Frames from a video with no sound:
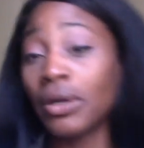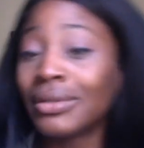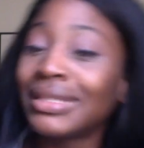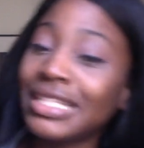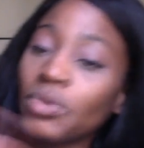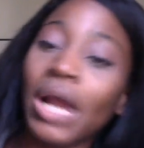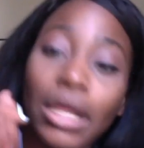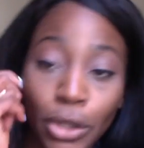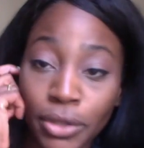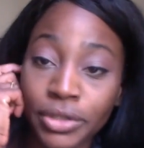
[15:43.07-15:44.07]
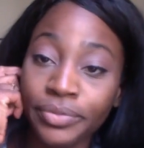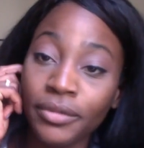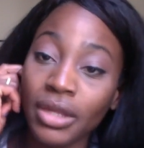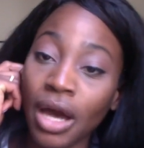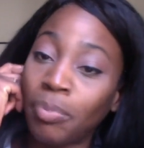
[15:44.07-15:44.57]
Listen what I learned.
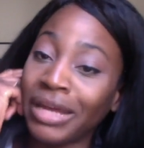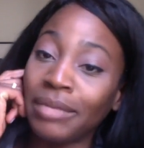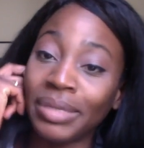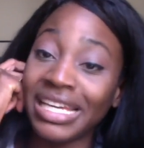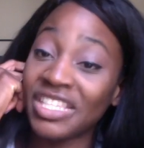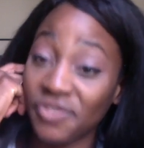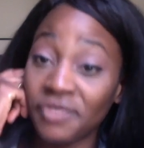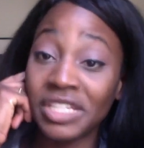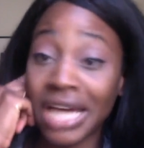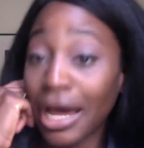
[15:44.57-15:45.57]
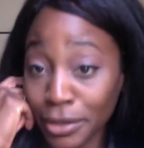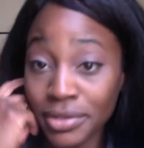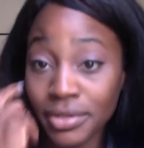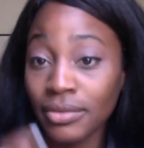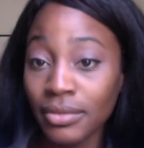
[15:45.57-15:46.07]
A Plan B is
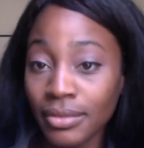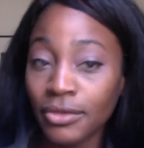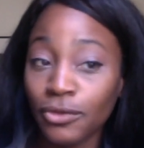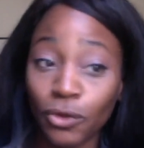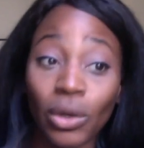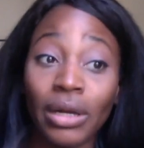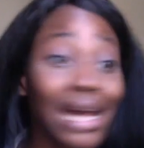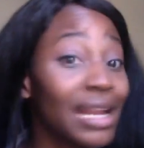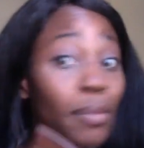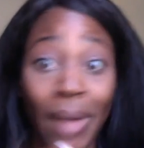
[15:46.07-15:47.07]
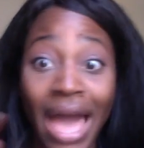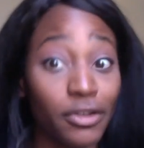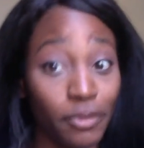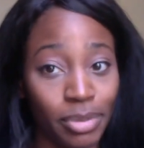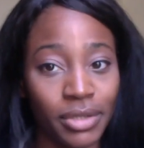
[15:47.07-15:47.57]
$50 for not a pack
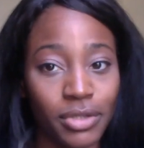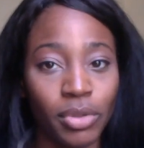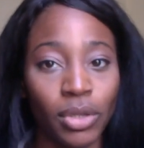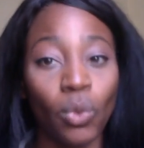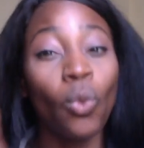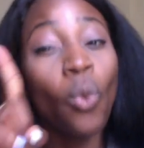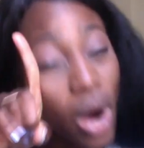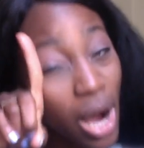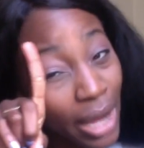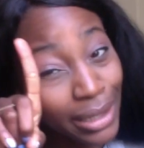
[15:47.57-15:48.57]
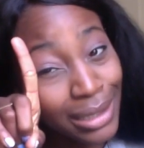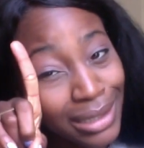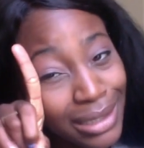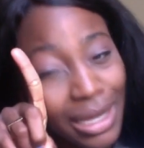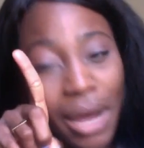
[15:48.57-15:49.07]
of pills, but one
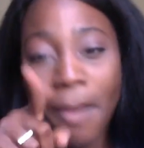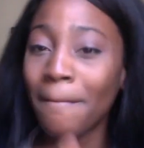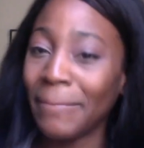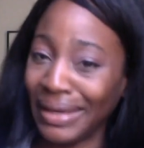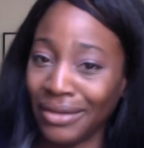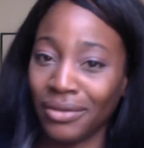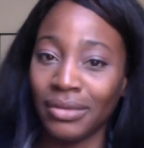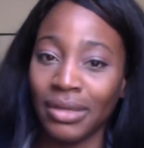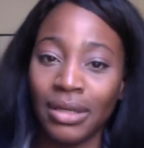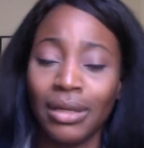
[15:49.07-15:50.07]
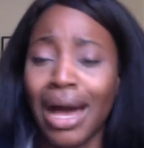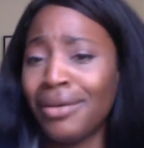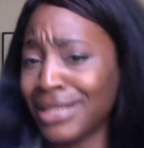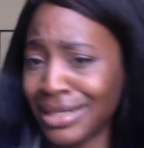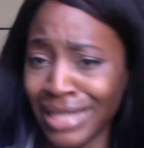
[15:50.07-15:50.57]
pill. I
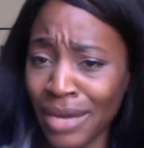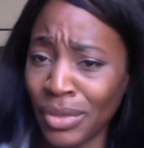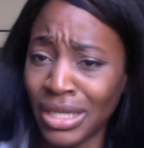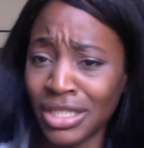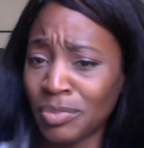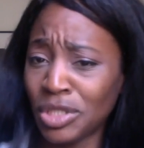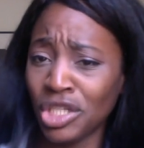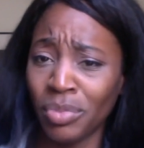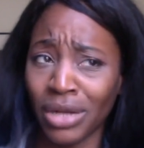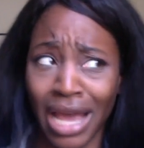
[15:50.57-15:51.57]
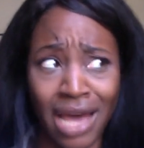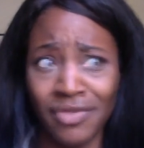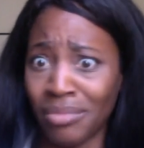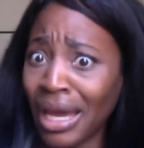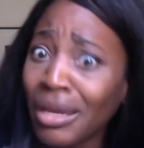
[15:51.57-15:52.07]
was like, damn, wouldn't it just be cheaper to have
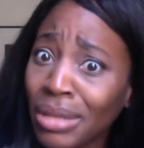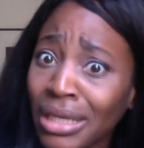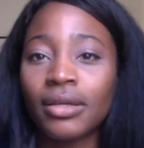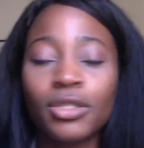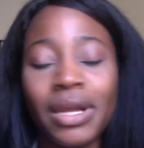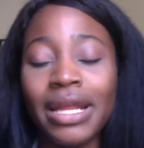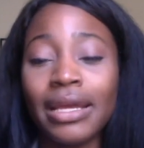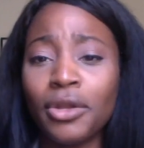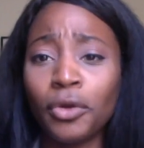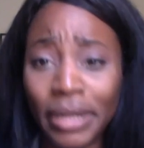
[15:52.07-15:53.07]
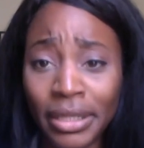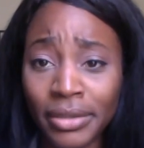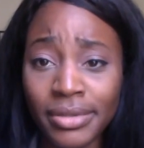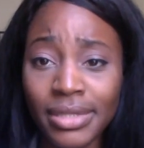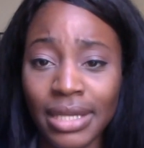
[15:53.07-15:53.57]
the baby? So I didn't get no
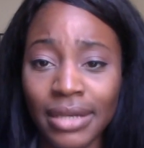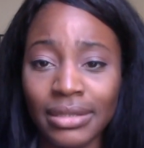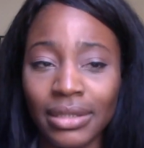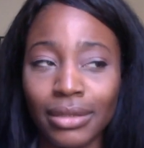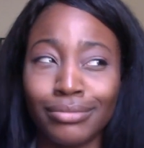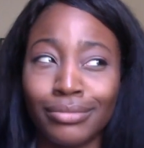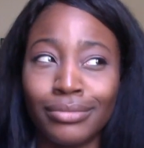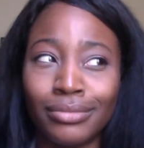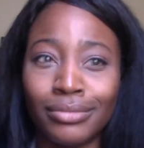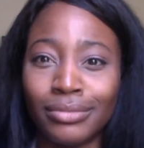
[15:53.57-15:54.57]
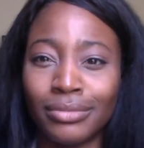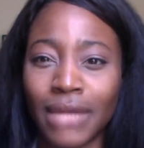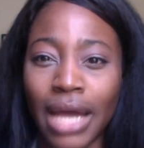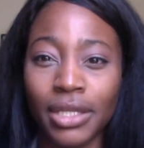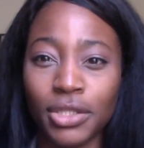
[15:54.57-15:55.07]
pills because I was like,
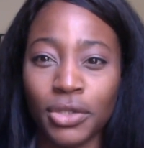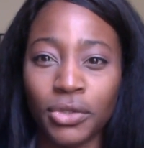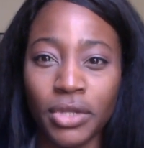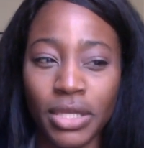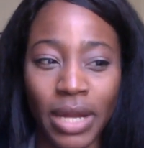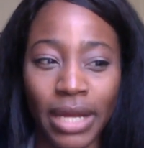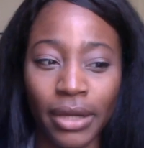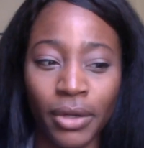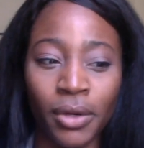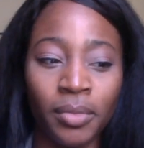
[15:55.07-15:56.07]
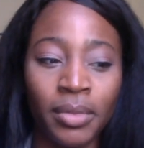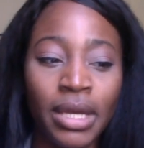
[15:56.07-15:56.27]
I can just Google this when I get home.